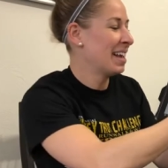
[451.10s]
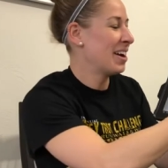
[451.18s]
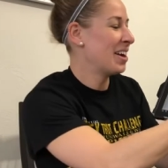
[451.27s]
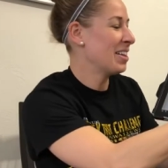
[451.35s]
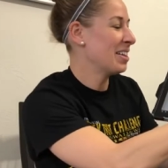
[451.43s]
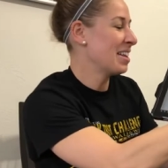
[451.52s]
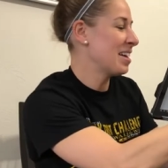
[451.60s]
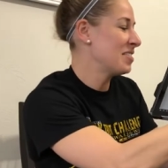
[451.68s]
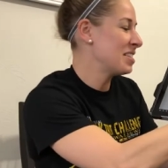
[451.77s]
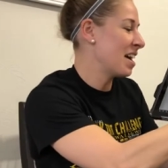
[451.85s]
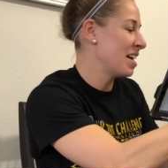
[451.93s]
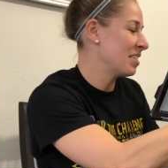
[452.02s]
on the left
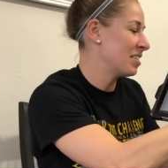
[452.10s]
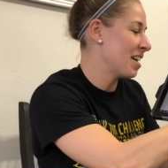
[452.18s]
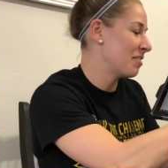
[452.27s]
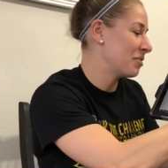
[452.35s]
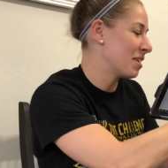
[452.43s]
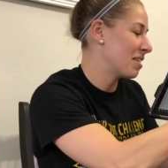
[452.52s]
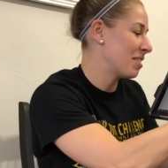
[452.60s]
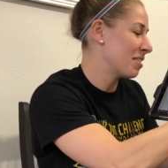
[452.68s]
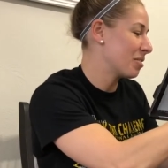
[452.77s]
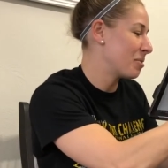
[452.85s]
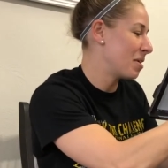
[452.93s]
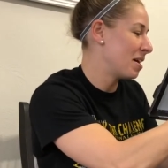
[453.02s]
side, you're left with the
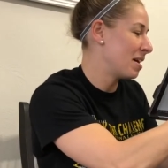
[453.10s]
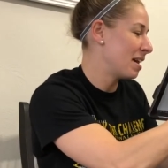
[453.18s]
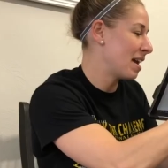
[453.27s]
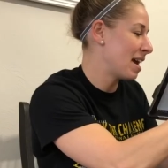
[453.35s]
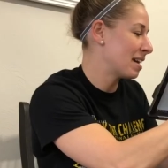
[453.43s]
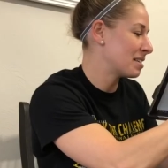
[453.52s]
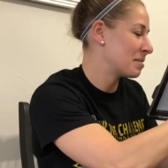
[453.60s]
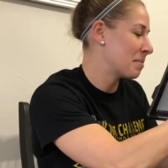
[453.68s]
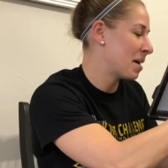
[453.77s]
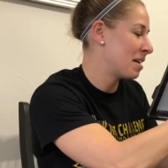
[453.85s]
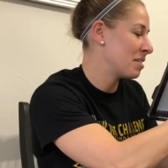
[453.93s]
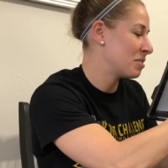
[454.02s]
quantity x
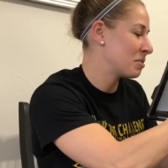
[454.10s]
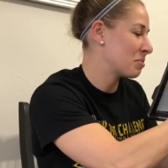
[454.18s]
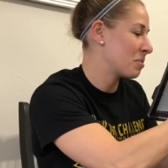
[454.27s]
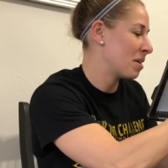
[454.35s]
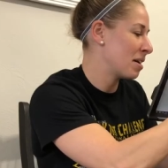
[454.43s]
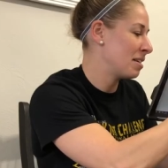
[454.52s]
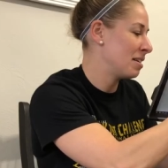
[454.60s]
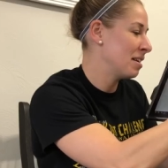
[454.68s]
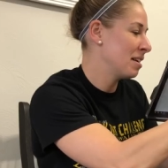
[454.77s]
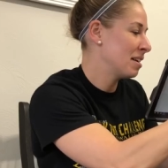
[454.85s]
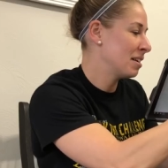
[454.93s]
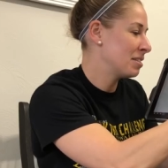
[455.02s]
minus 1
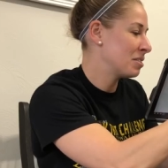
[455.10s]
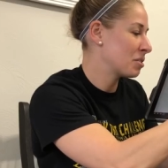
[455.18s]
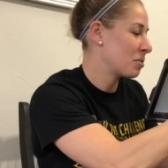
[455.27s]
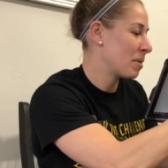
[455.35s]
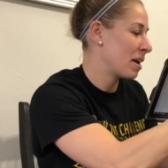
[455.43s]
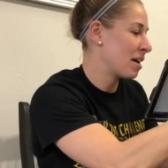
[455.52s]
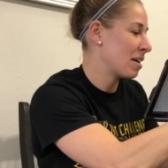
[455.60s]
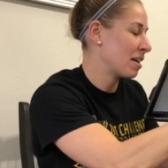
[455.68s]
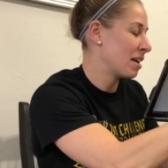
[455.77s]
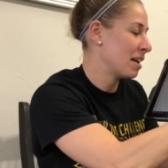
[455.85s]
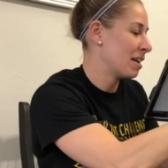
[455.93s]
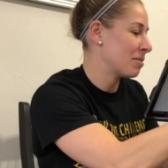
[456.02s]
squared
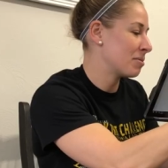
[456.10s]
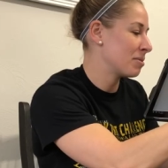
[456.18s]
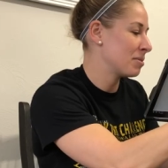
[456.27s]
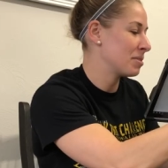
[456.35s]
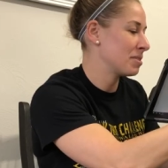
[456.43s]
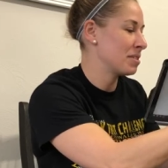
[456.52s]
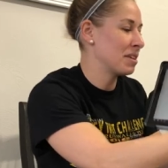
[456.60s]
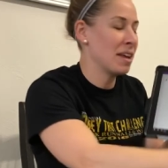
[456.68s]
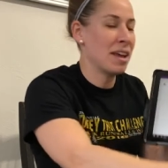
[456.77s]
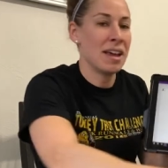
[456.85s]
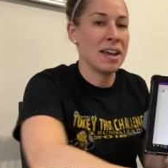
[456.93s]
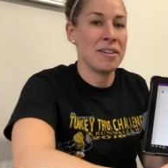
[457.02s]
equals
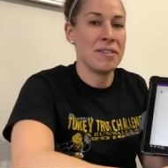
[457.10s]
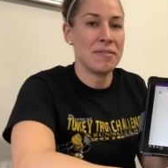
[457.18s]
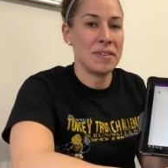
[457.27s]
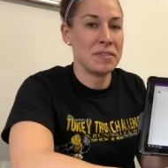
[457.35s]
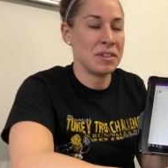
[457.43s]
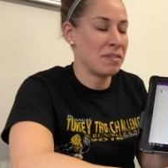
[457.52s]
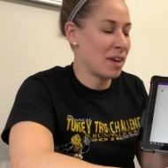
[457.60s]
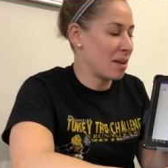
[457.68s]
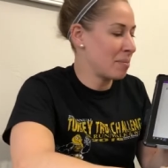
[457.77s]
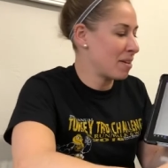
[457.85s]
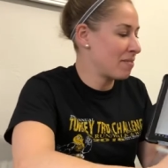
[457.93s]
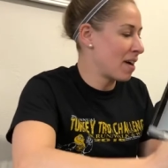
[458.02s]
50 divided
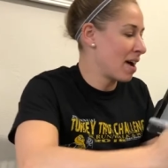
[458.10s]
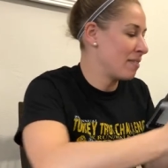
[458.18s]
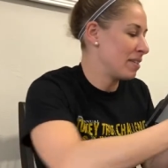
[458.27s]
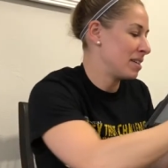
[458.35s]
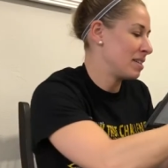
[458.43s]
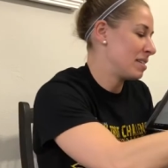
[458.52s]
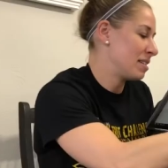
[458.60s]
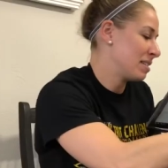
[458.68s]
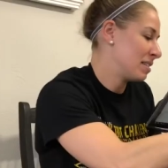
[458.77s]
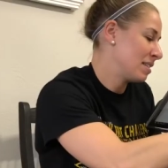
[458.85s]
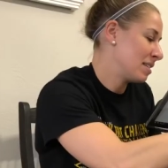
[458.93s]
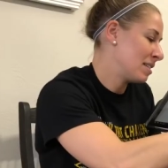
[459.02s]
by 5 is
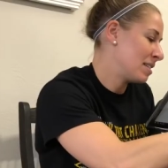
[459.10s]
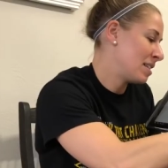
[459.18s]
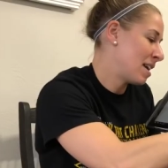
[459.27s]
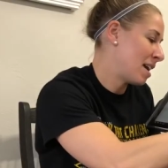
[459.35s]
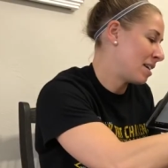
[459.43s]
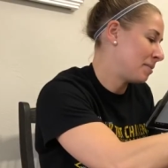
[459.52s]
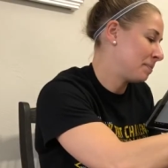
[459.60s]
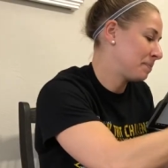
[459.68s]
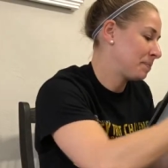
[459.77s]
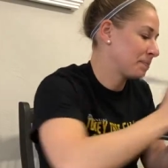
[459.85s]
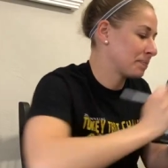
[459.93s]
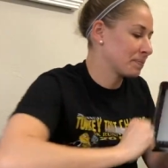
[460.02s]
10.
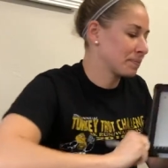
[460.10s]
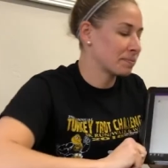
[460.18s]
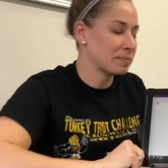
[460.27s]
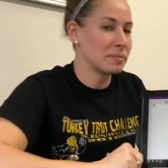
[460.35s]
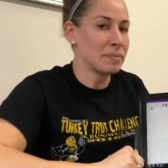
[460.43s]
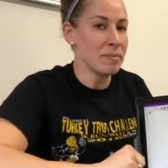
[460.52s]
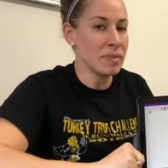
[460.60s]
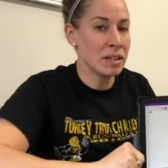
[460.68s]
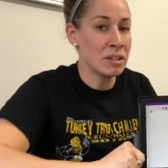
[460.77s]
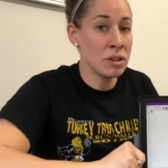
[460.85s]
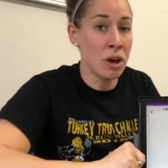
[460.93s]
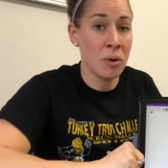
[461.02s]

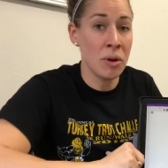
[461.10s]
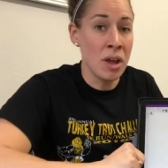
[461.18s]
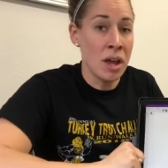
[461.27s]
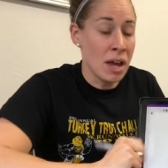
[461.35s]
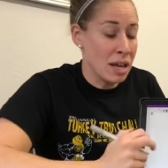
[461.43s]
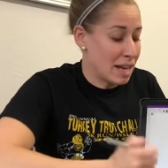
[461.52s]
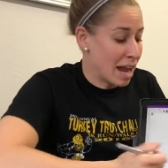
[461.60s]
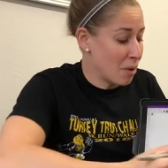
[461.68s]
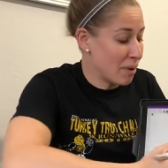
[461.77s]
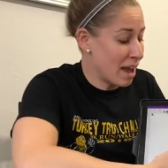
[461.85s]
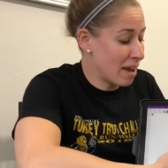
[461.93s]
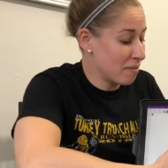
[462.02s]
So now
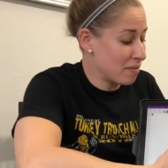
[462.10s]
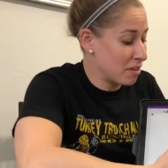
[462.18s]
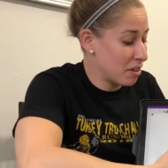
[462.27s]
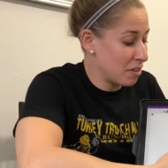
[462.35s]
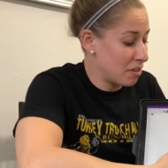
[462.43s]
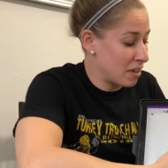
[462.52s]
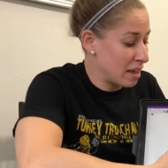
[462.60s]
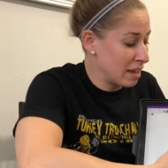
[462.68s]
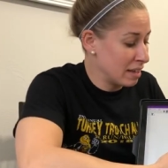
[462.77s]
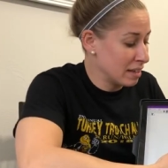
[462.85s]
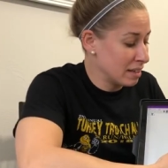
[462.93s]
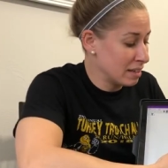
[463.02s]
we have the
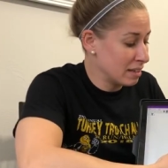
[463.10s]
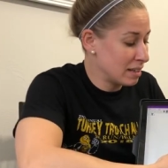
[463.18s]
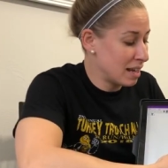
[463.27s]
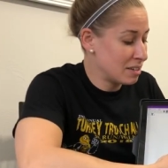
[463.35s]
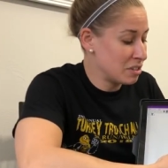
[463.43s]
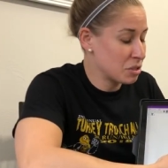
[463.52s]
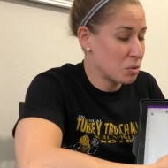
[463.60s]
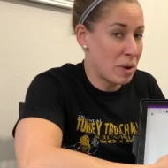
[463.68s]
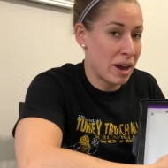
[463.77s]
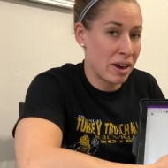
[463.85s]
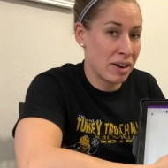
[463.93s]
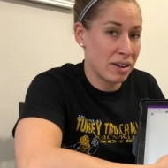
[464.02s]
thing that's
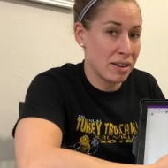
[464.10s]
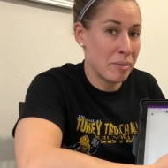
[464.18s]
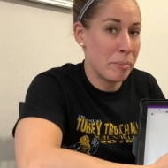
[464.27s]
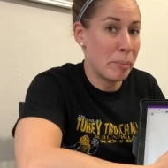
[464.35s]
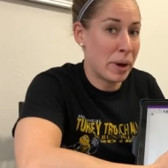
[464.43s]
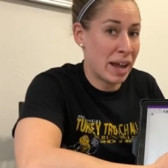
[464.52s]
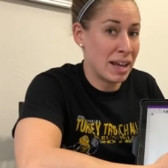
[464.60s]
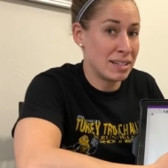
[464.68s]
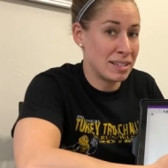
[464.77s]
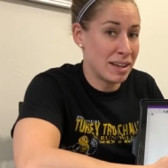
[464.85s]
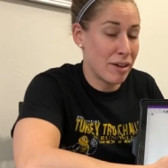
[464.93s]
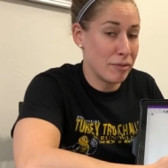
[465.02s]
squared by
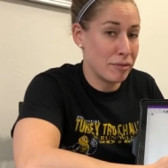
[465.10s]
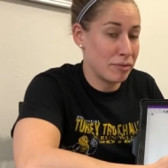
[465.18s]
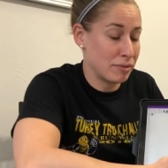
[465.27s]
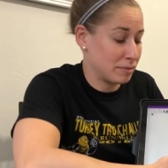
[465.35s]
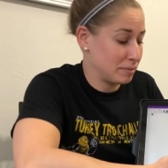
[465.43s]
itself.